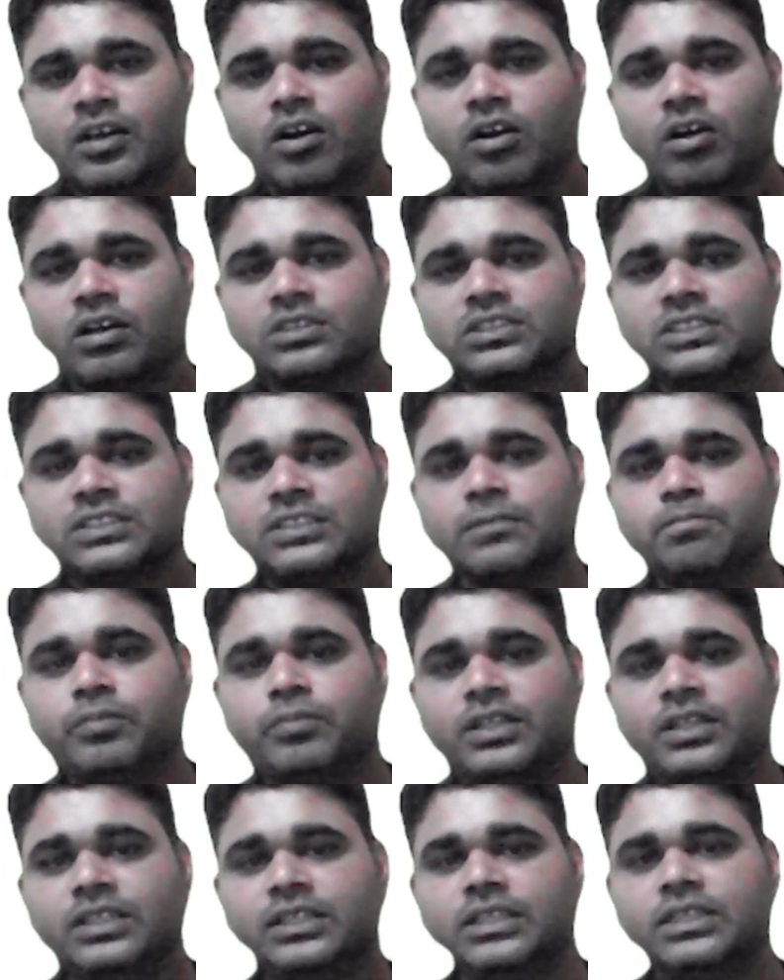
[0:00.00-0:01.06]
or
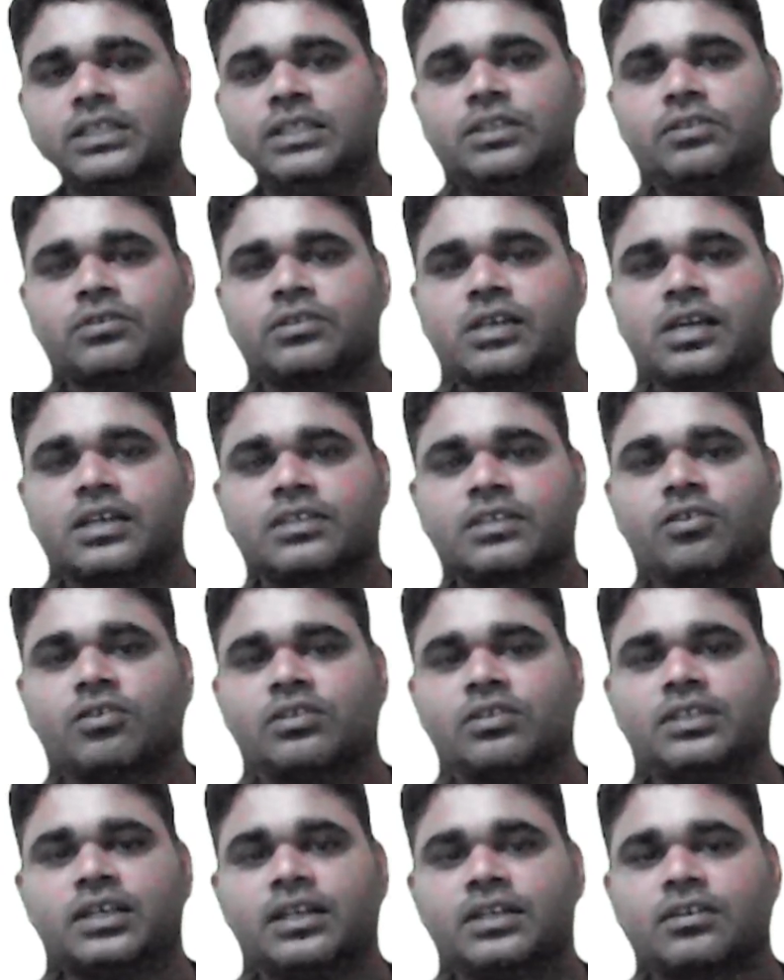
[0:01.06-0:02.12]
simply you can
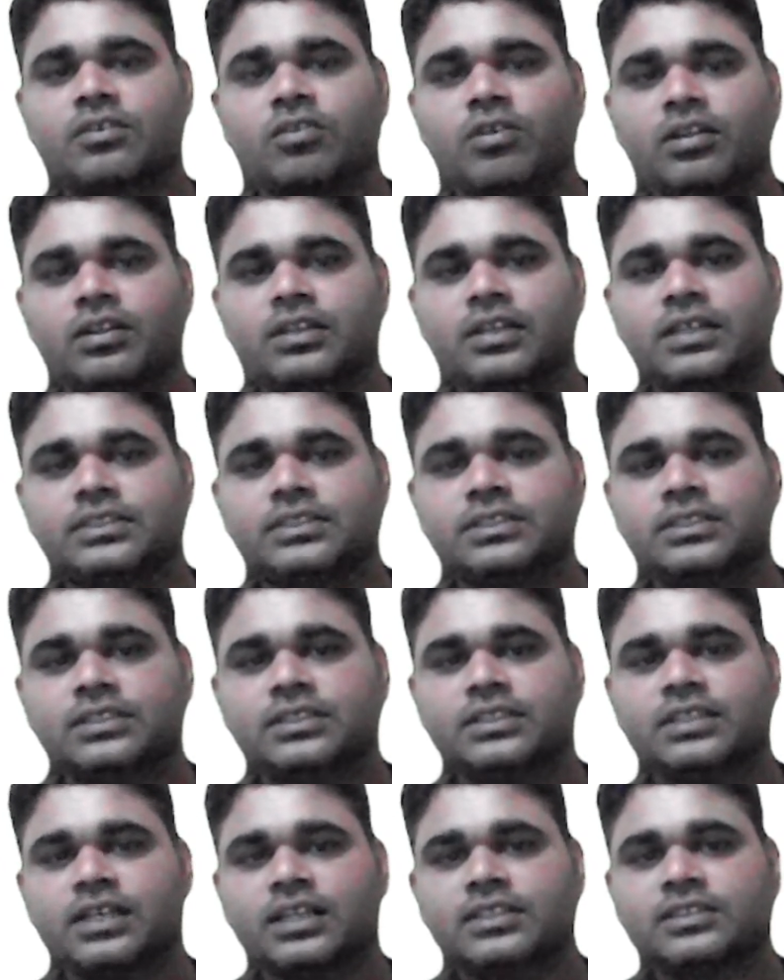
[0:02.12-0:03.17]
call that
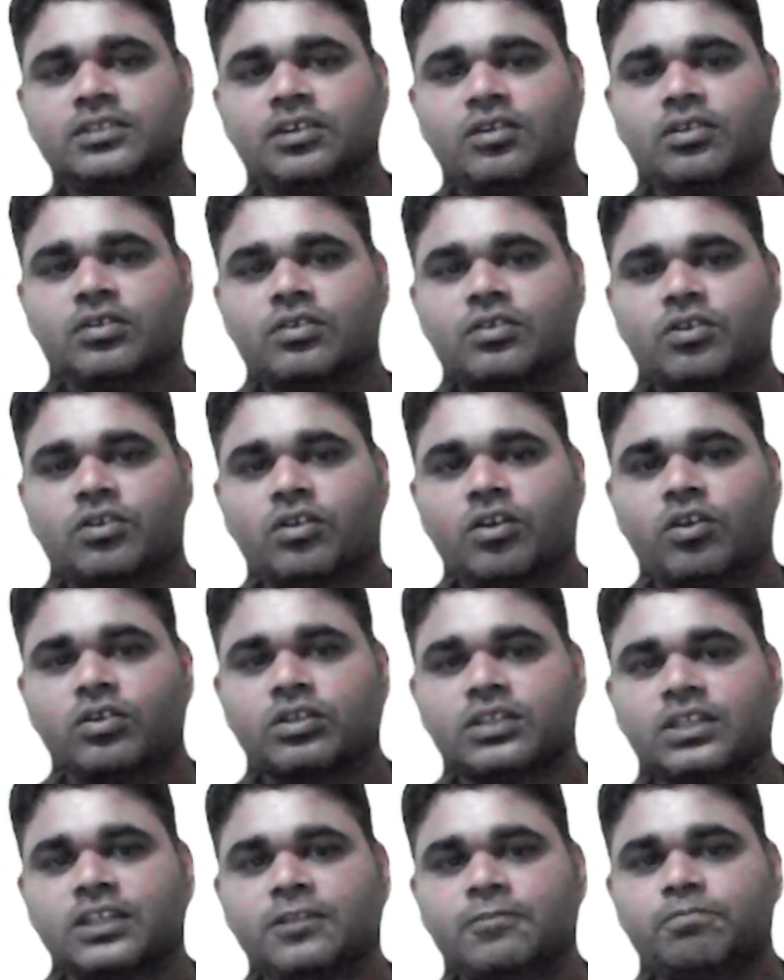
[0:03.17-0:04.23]
they are the
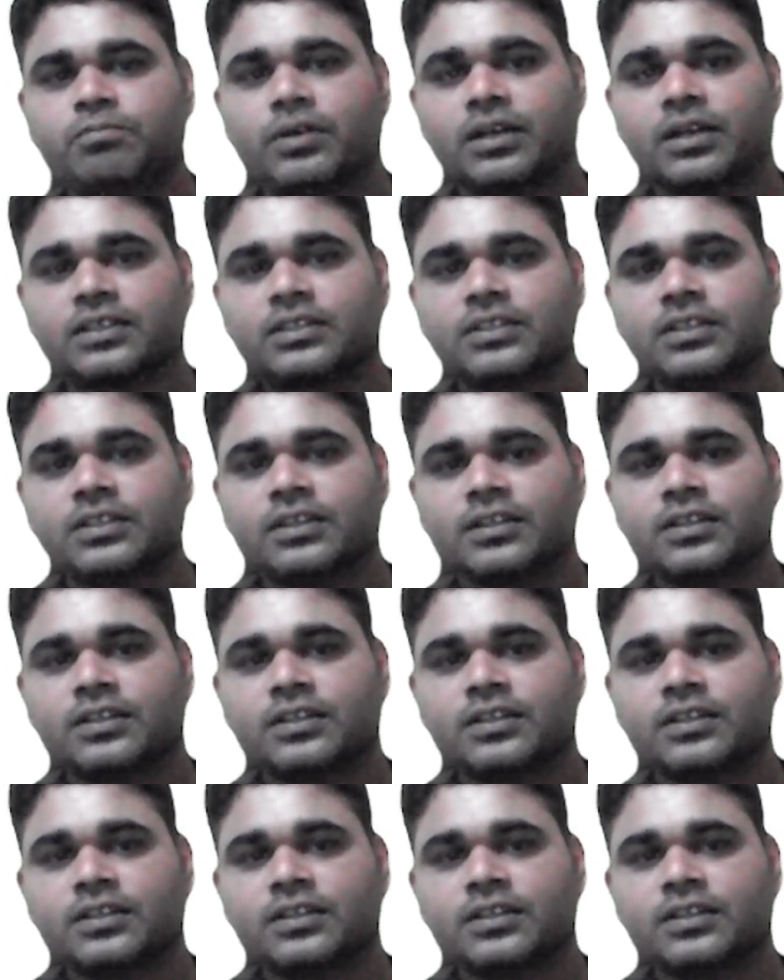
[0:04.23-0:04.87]
clotting factor.